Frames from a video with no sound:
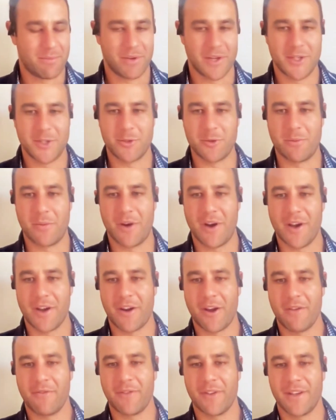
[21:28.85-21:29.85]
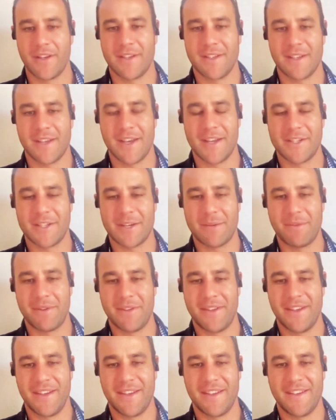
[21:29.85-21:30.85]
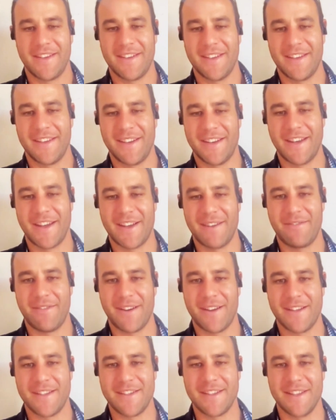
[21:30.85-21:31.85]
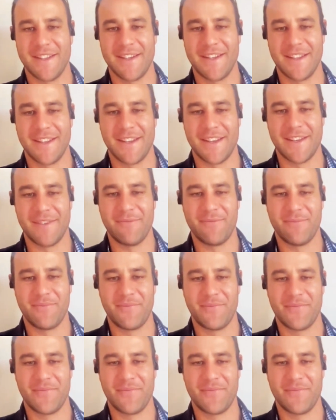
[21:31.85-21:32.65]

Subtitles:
pleasure all mine, and hopefully get to catch up with you in France at the end of the year.